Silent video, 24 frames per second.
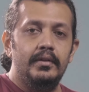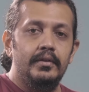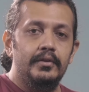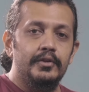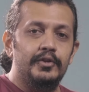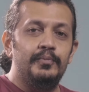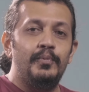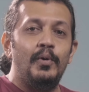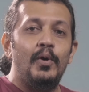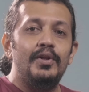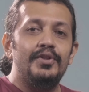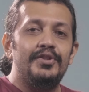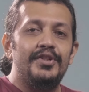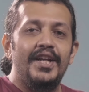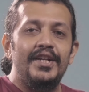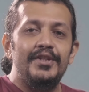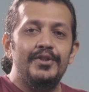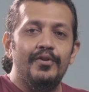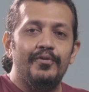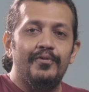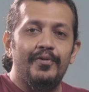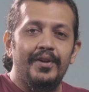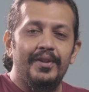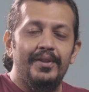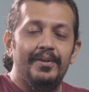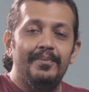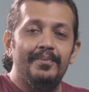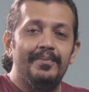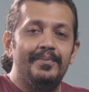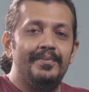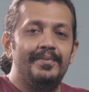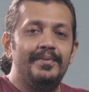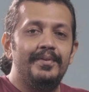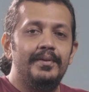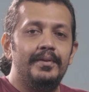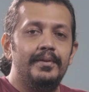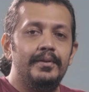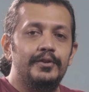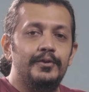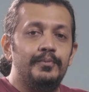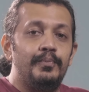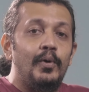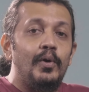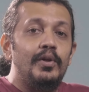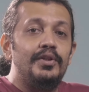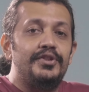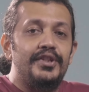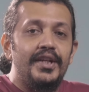Small change of rhythm,
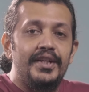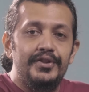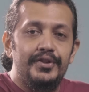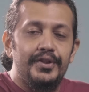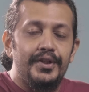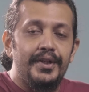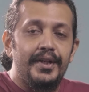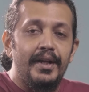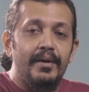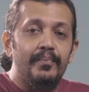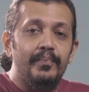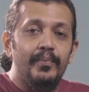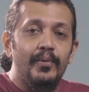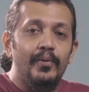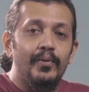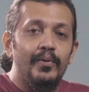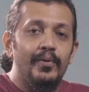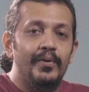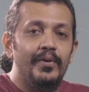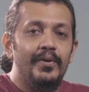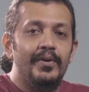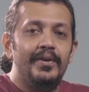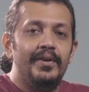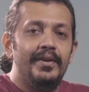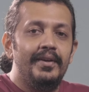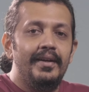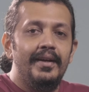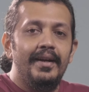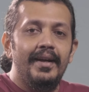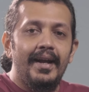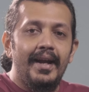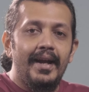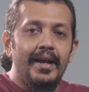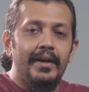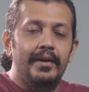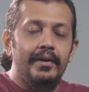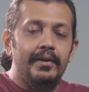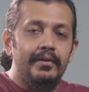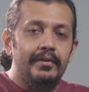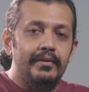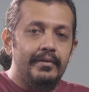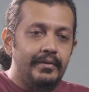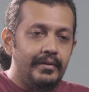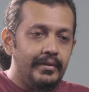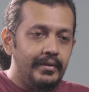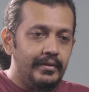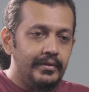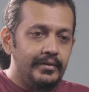small change in tempo, and
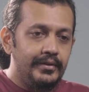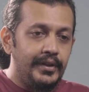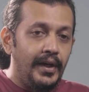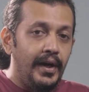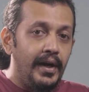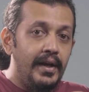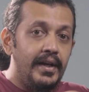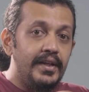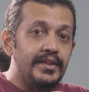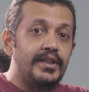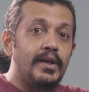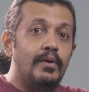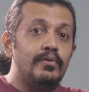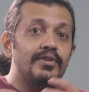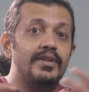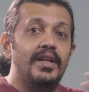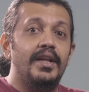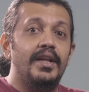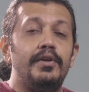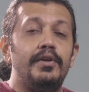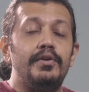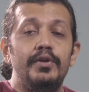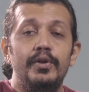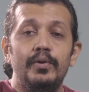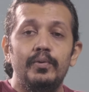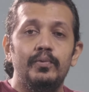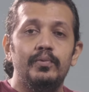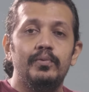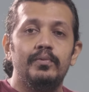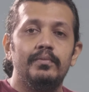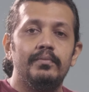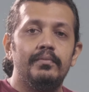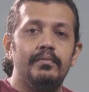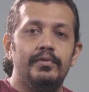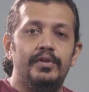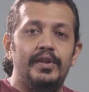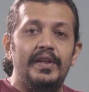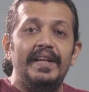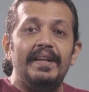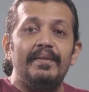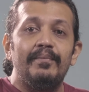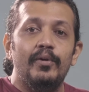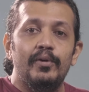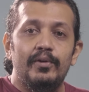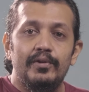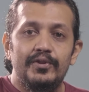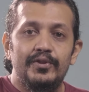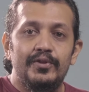suddenly sounds new theme
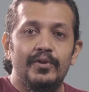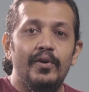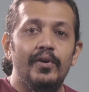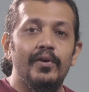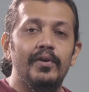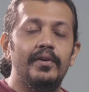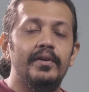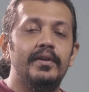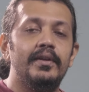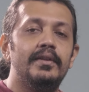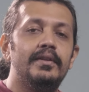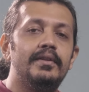or a song.